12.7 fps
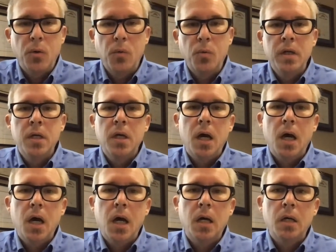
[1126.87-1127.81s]
to,
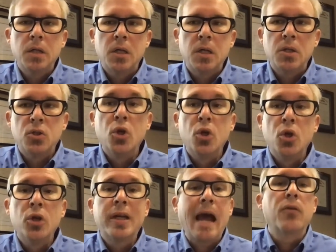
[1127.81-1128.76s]

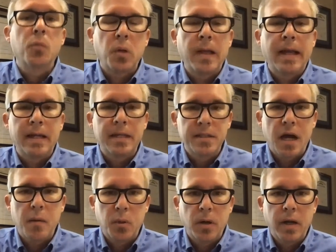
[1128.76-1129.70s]
look at how their plan
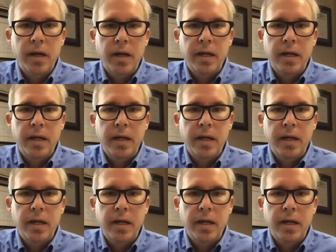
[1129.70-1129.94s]
is operating.